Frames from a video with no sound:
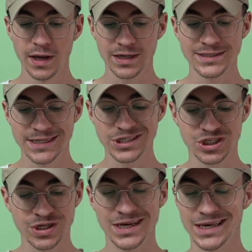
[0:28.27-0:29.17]

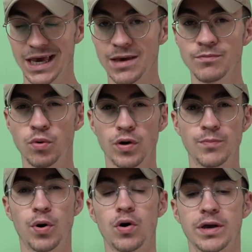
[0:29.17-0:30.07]
condition Game Boy
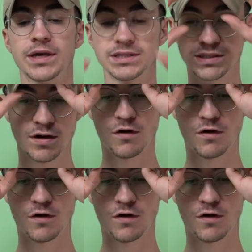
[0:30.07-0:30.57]
Pockets.